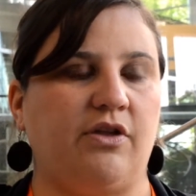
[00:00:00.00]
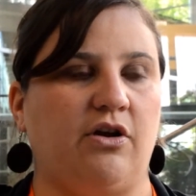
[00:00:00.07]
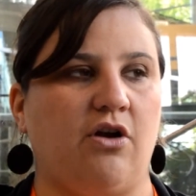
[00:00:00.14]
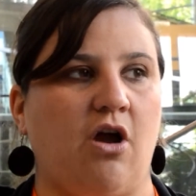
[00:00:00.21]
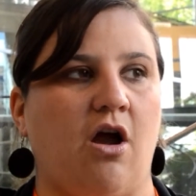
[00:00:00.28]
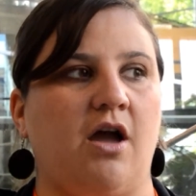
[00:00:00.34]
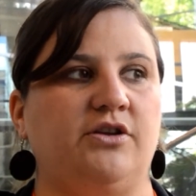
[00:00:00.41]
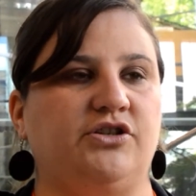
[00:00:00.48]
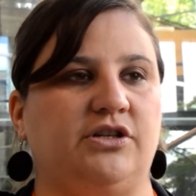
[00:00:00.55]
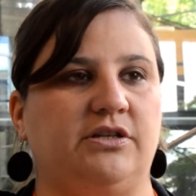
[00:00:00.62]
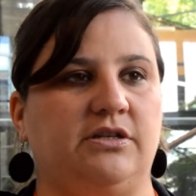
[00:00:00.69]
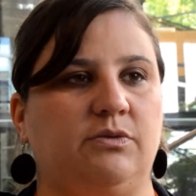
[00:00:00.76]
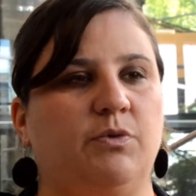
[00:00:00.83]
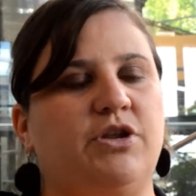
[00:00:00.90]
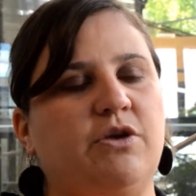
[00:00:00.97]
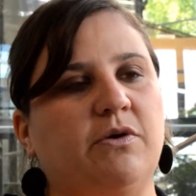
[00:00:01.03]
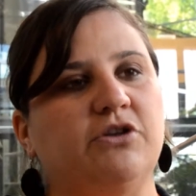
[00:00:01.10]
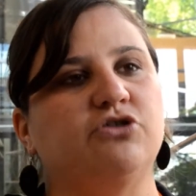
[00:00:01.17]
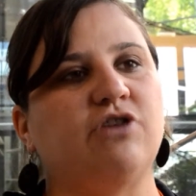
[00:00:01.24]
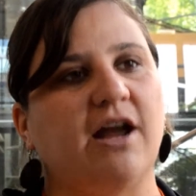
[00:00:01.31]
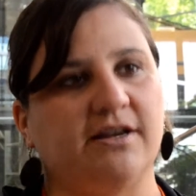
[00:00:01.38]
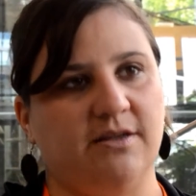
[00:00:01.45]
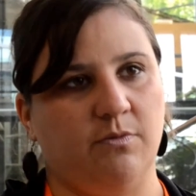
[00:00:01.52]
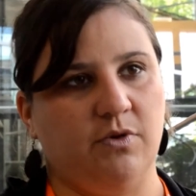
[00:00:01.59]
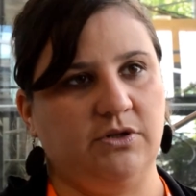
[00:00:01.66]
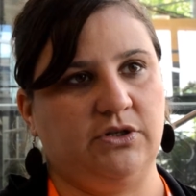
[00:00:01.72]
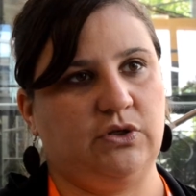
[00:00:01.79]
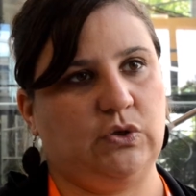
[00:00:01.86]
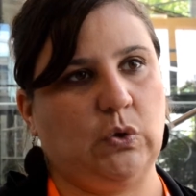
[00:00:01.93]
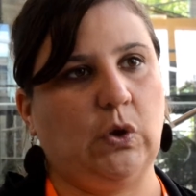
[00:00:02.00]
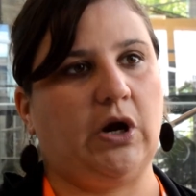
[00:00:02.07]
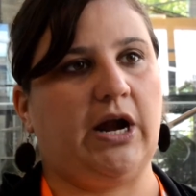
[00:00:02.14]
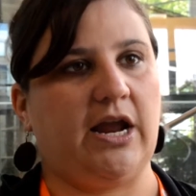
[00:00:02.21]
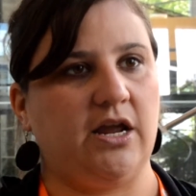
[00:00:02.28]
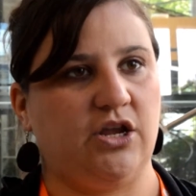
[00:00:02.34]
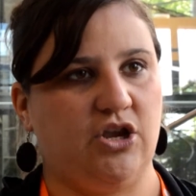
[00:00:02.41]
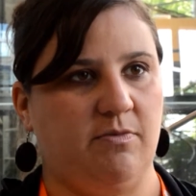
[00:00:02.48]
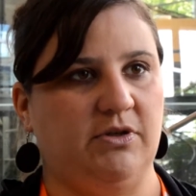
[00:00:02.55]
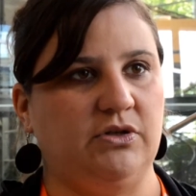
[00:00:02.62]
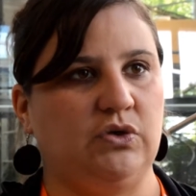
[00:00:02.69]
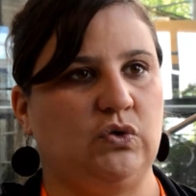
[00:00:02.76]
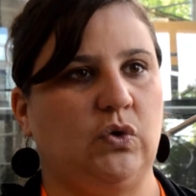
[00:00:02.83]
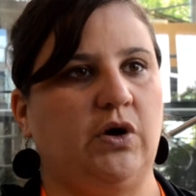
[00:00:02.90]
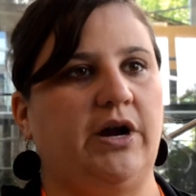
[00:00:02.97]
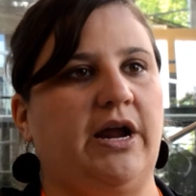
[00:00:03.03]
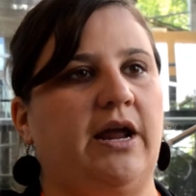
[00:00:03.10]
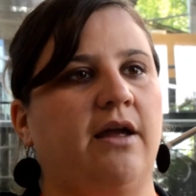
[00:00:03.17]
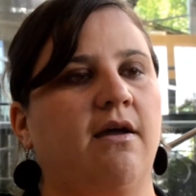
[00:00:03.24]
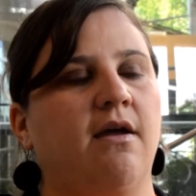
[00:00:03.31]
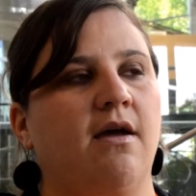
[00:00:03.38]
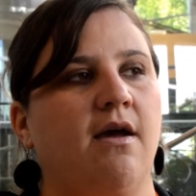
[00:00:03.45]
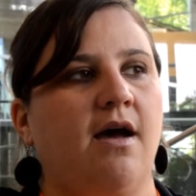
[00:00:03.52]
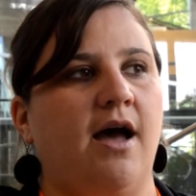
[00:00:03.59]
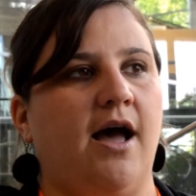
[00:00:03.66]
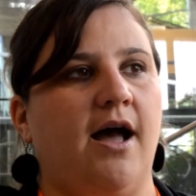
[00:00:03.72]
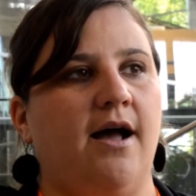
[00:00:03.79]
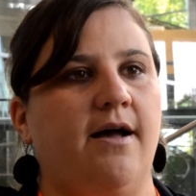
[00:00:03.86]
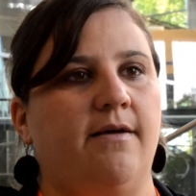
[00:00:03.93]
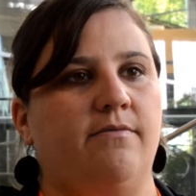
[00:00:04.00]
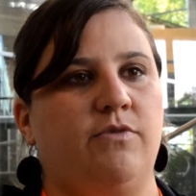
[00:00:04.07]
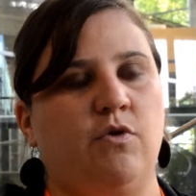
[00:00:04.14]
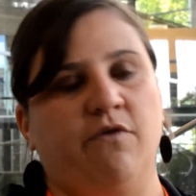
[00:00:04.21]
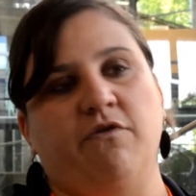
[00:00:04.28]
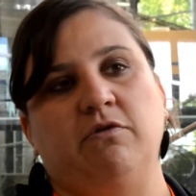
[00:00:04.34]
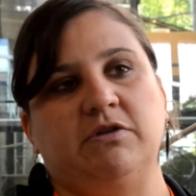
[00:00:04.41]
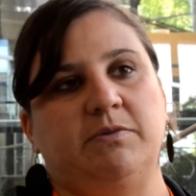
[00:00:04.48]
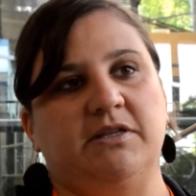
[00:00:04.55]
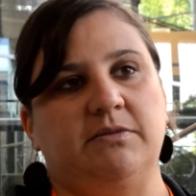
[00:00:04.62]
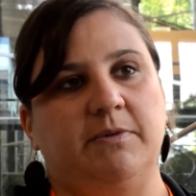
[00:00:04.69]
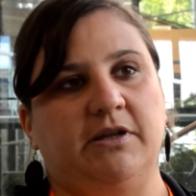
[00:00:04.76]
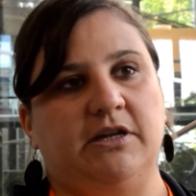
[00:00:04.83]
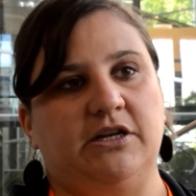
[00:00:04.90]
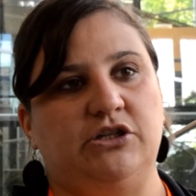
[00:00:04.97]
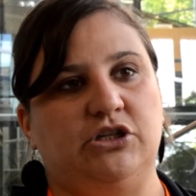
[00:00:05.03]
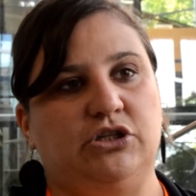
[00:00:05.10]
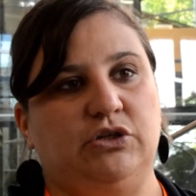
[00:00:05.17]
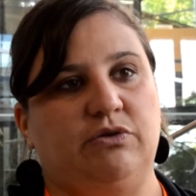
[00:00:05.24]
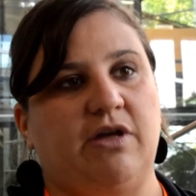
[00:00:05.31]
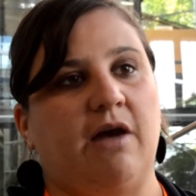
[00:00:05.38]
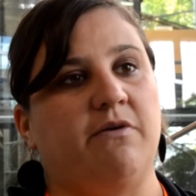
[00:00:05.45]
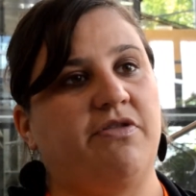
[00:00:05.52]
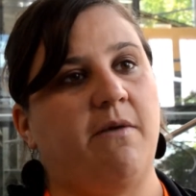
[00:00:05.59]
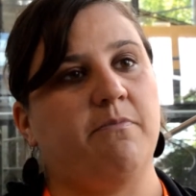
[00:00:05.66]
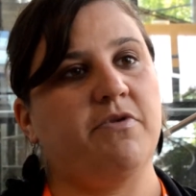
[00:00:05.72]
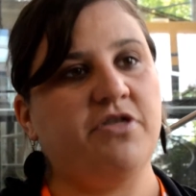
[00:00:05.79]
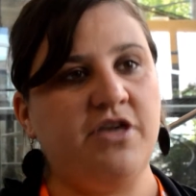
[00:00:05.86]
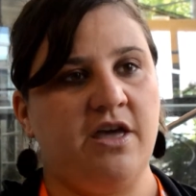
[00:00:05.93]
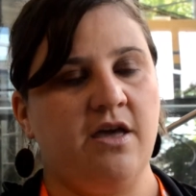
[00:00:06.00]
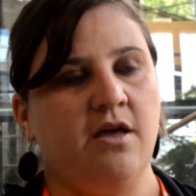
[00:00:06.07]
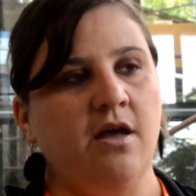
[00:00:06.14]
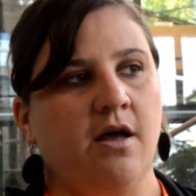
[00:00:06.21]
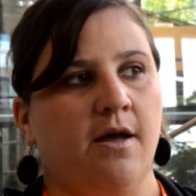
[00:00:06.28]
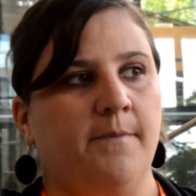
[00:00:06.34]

They're not just, when you extract someone's story, a human story, uh, you have a responsibility to do that with empathy,